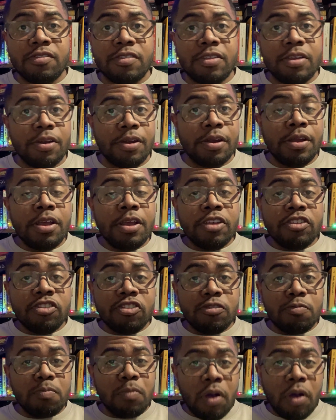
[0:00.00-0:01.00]
They're
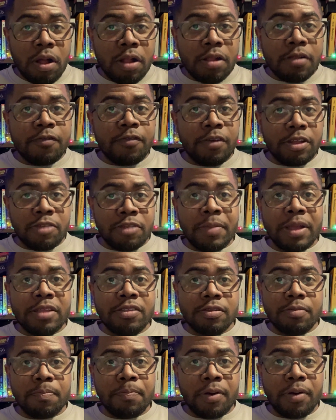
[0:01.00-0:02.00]
small
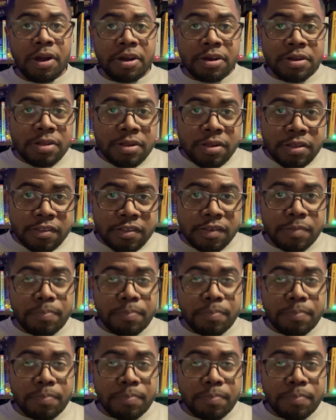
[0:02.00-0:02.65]
fundamental particles,